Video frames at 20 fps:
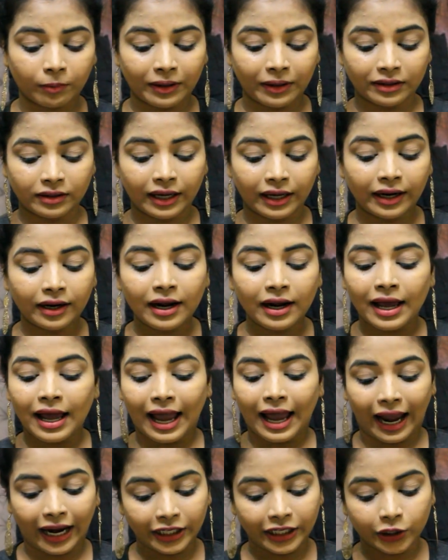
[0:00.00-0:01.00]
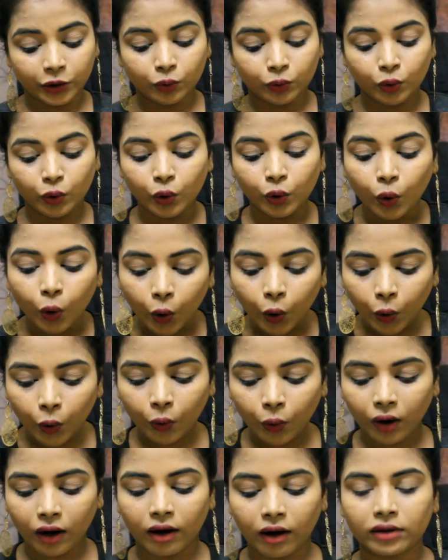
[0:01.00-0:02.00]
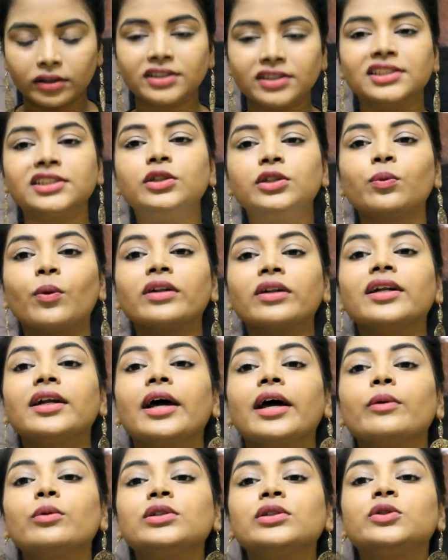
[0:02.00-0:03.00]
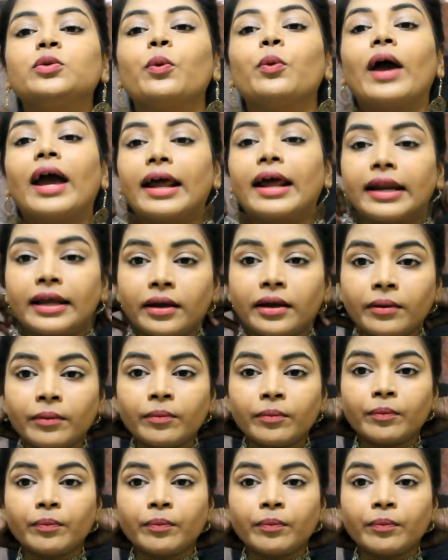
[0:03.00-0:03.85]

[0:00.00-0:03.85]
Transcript: me there and you know, this is the one that I was wearing.